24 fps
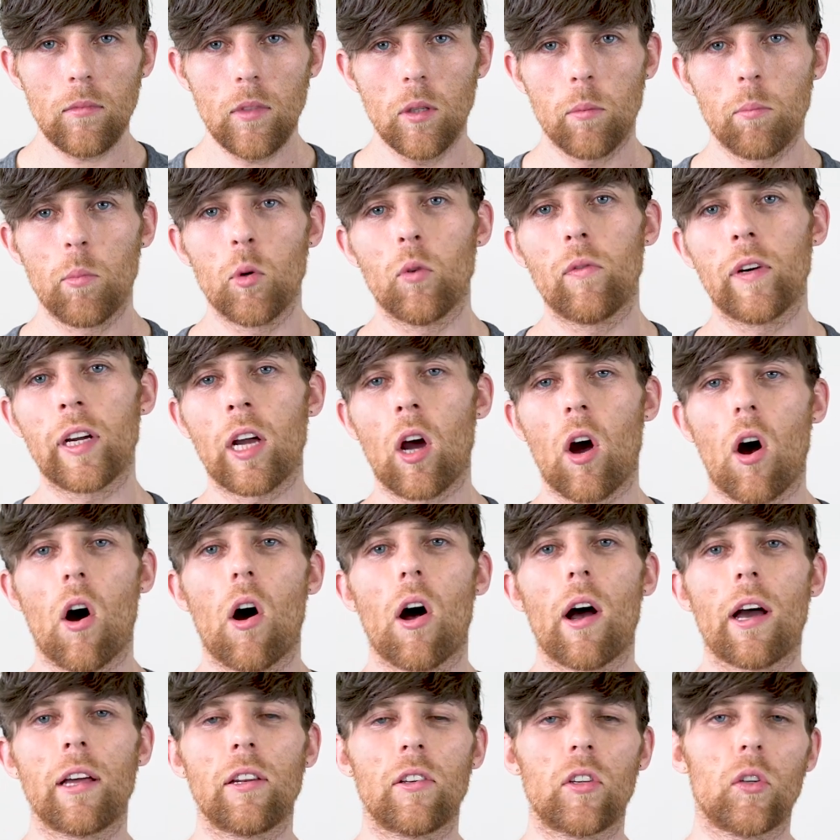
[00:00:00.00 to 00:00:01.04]
Moving
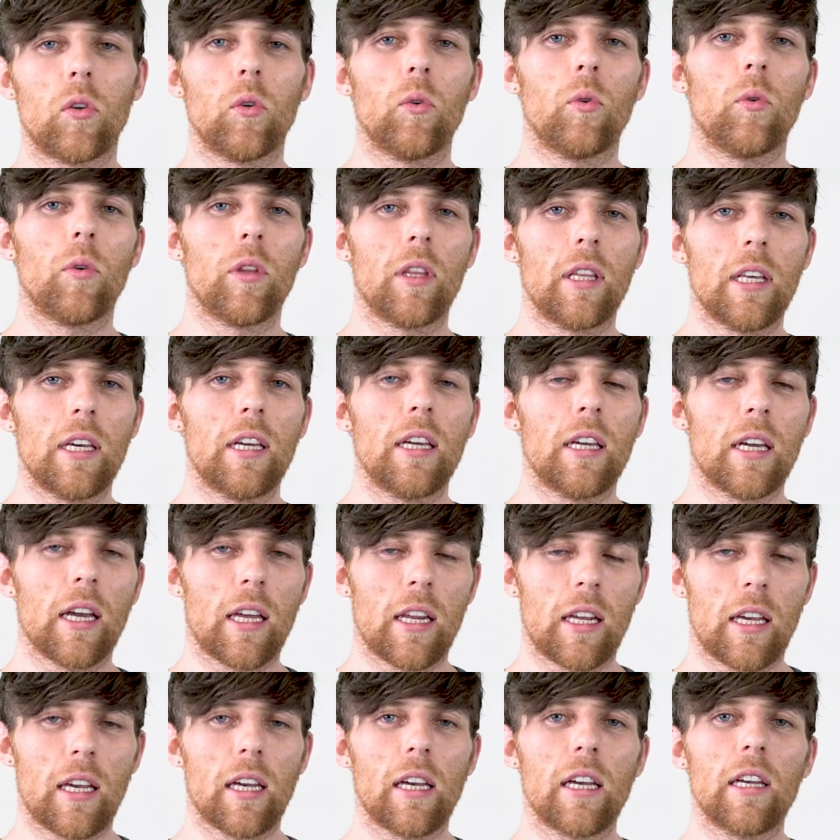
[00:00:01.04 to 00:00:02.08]
on to the
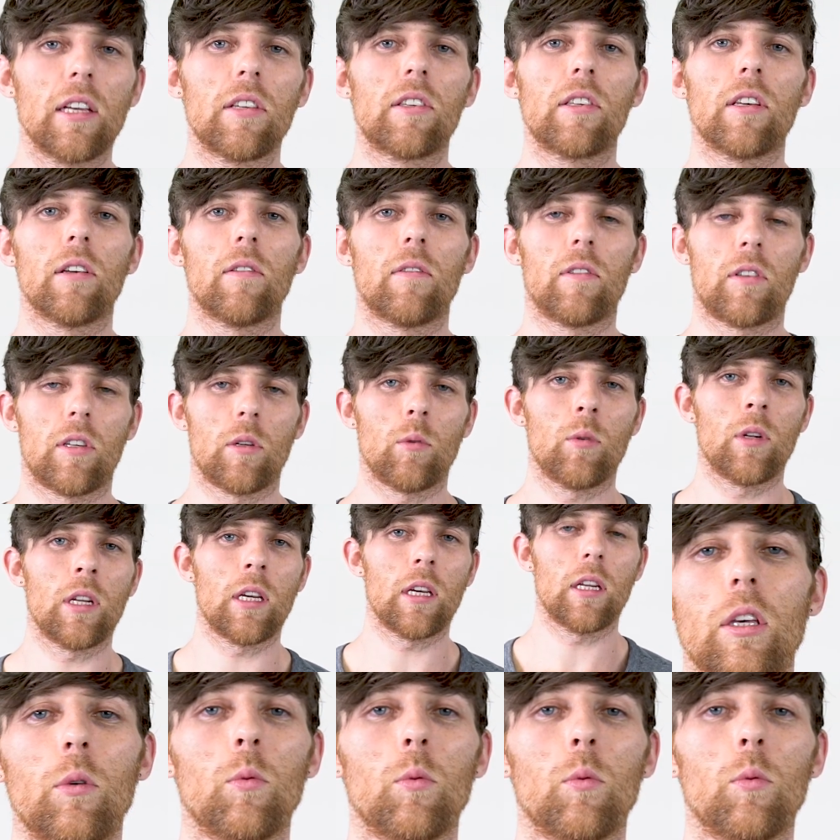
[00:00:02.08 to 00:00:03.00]
adhesives you need.